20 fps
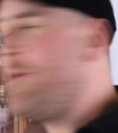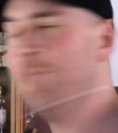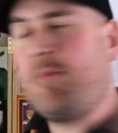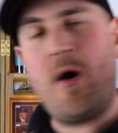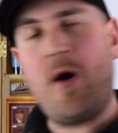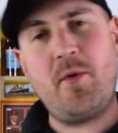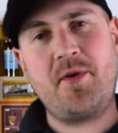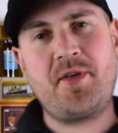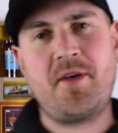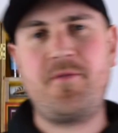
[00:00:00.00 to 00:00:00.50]

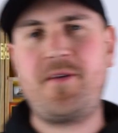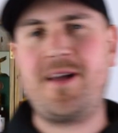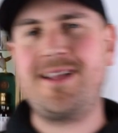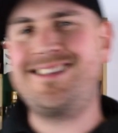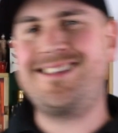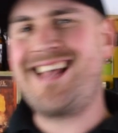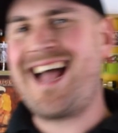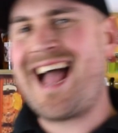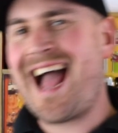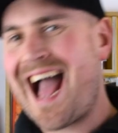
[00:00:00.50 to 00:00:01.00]
but with a
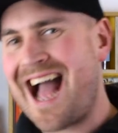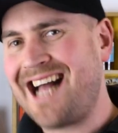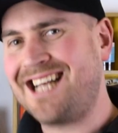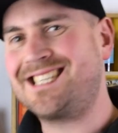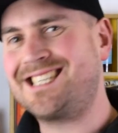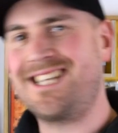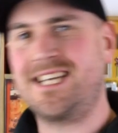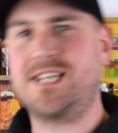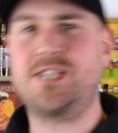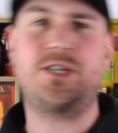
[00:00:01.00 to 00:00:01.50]

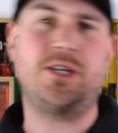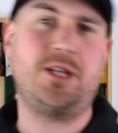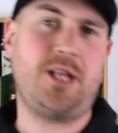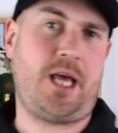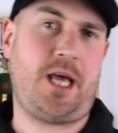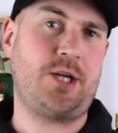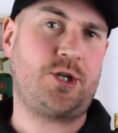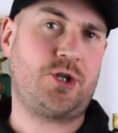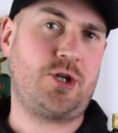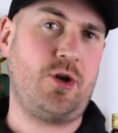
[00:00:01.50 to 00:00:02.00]
fantastic
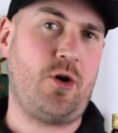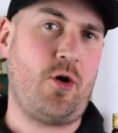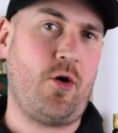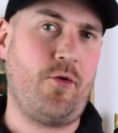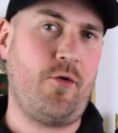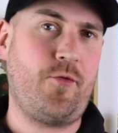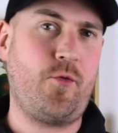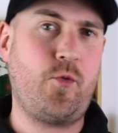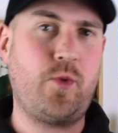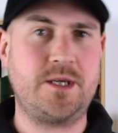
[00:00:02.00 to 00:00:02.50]
selection
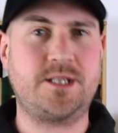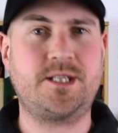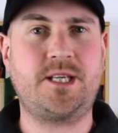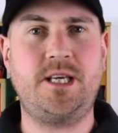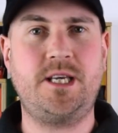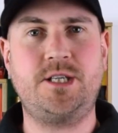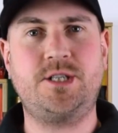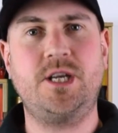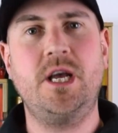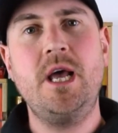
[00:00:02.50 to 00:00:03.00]
of
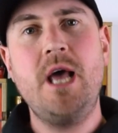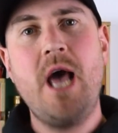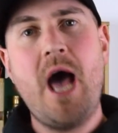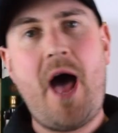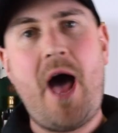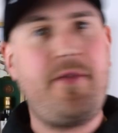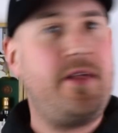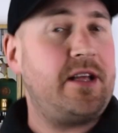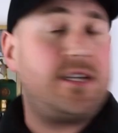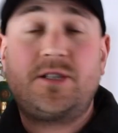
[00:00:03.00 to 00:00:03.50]
whiskies,
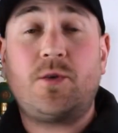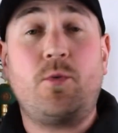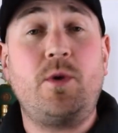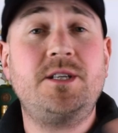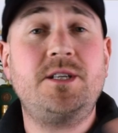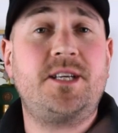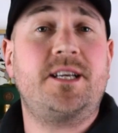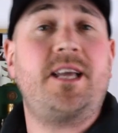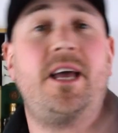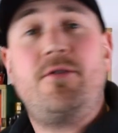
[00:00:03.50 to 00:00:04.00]
and this is
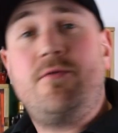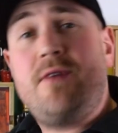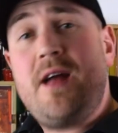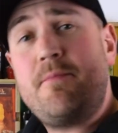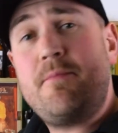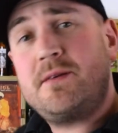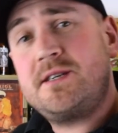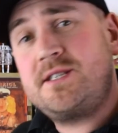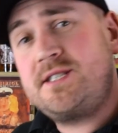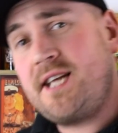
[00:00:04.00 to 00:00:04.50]
once again
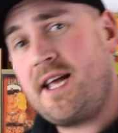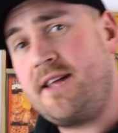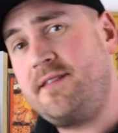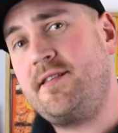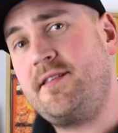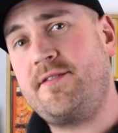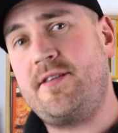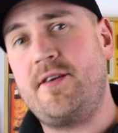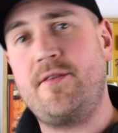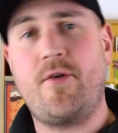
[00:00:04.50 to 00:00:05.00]

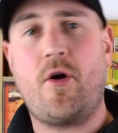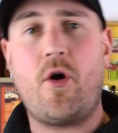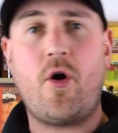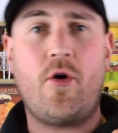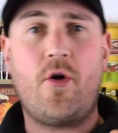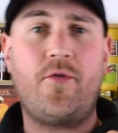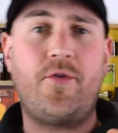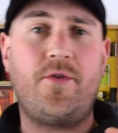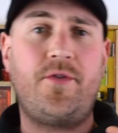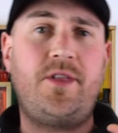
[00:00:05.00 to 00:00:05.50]
representative
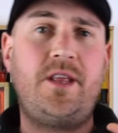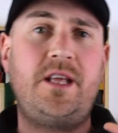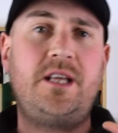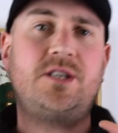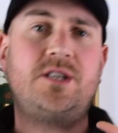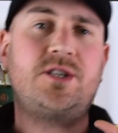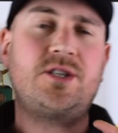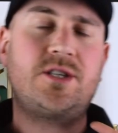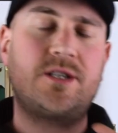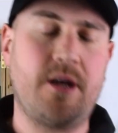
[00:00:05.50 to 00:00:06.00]
of the
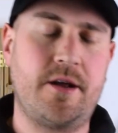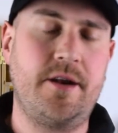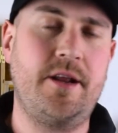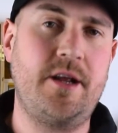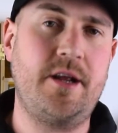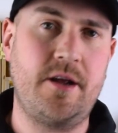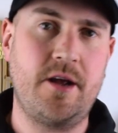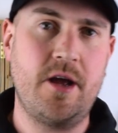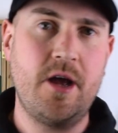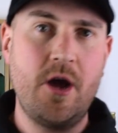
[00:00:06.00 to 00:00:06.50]

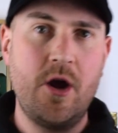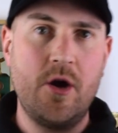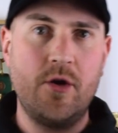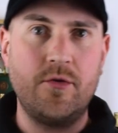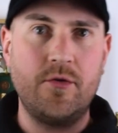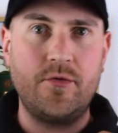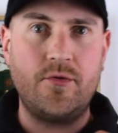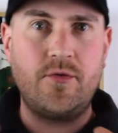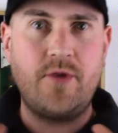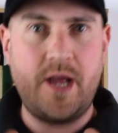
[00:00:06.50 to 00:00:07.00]
stunning
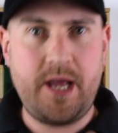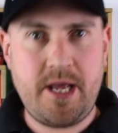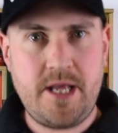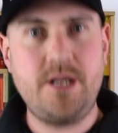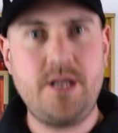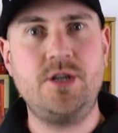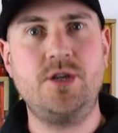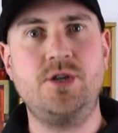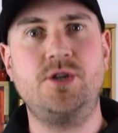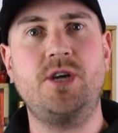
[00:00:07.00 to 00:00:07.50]

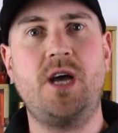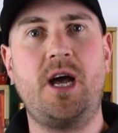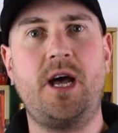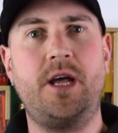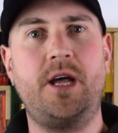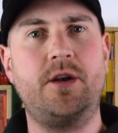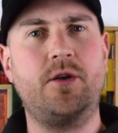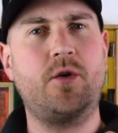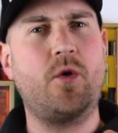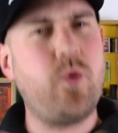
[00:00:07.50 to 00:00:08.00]
range
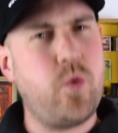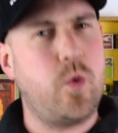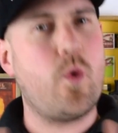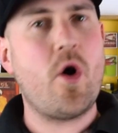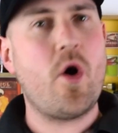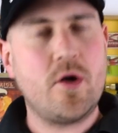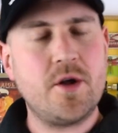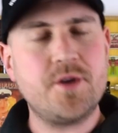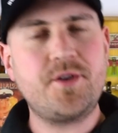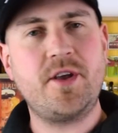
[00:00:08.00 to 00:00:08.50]
and
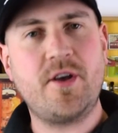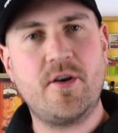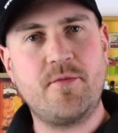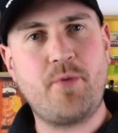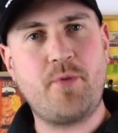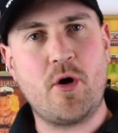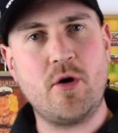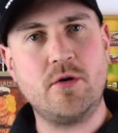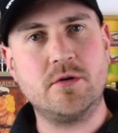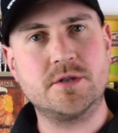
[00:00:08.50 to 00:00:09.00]
quality of
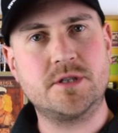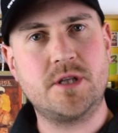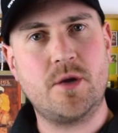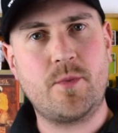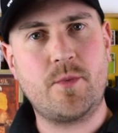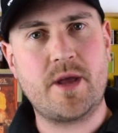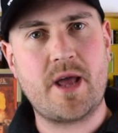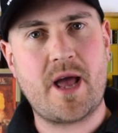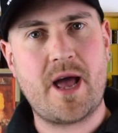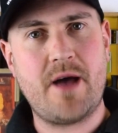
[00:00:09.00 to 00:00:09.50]
bottles that
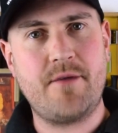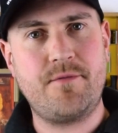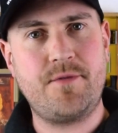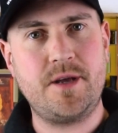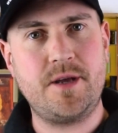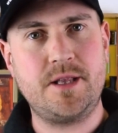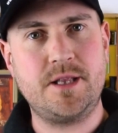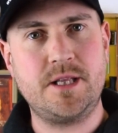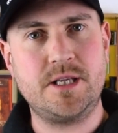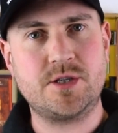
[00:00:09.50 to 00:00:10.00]
we have
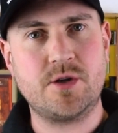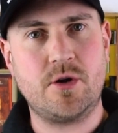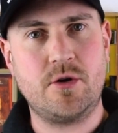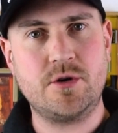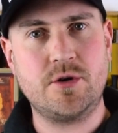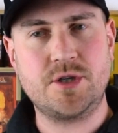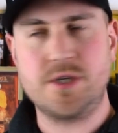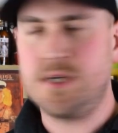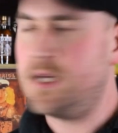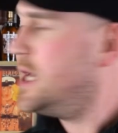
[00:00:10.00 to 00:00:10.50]
in this
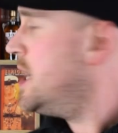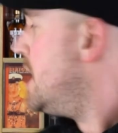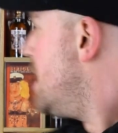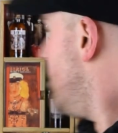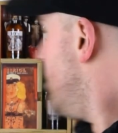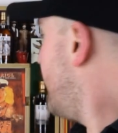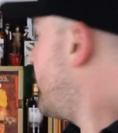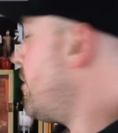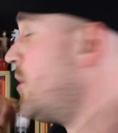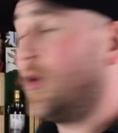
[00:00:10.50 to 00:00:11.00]
auction.
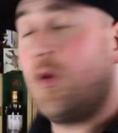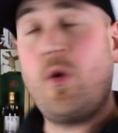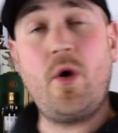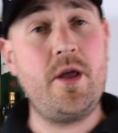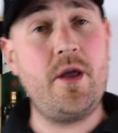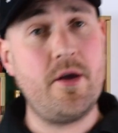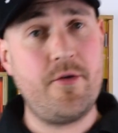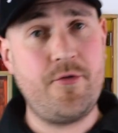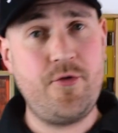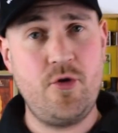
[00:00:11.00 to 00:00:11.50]
We've got
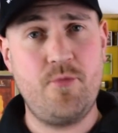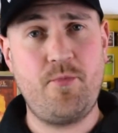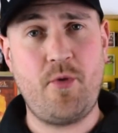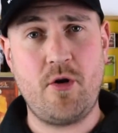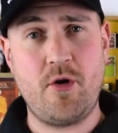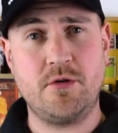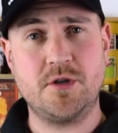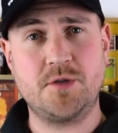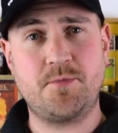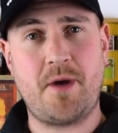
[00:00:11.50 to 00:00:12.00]
quite a few
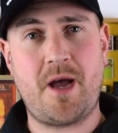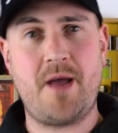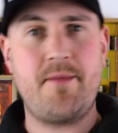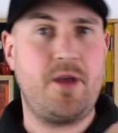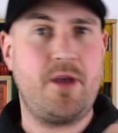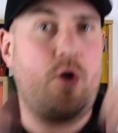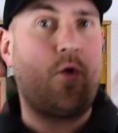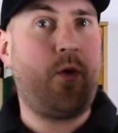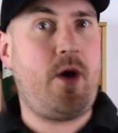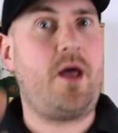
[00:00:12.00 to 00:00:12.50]
bottles behind me
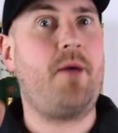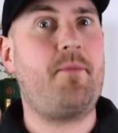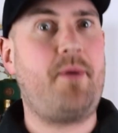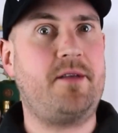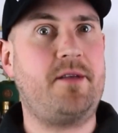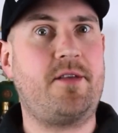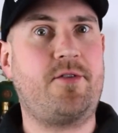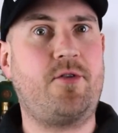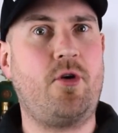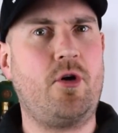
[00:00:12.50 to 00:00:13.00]
and quite a
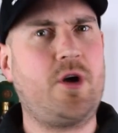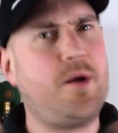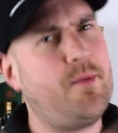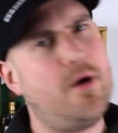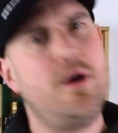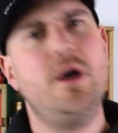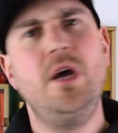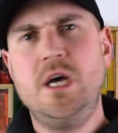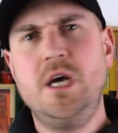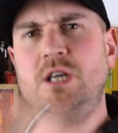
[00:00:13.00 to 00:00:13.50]
bit to talk
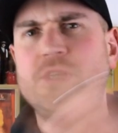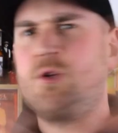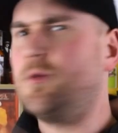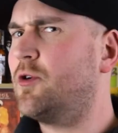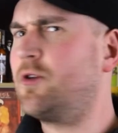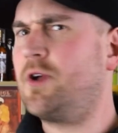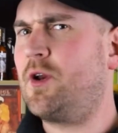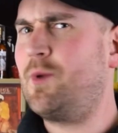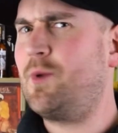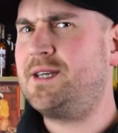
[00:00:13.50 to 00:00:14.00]
about, so we're
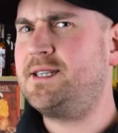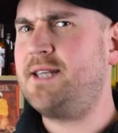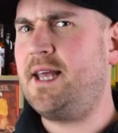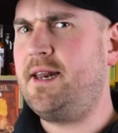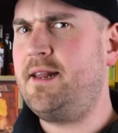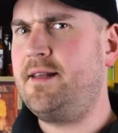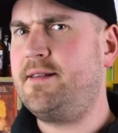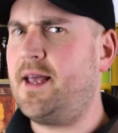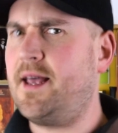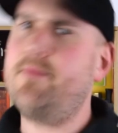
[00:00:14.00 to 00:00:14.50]
not going to waste
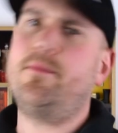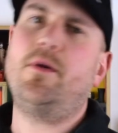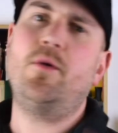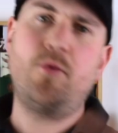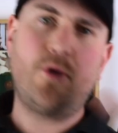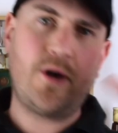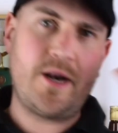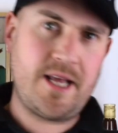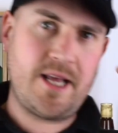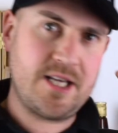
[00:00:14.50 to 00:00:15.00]
any time and
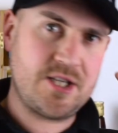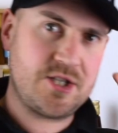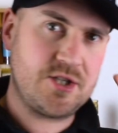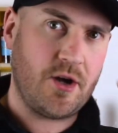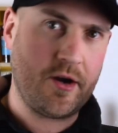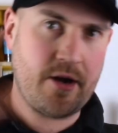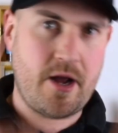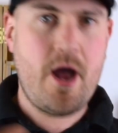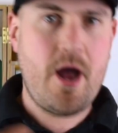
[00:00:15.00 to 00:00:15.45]
we're going to get stuck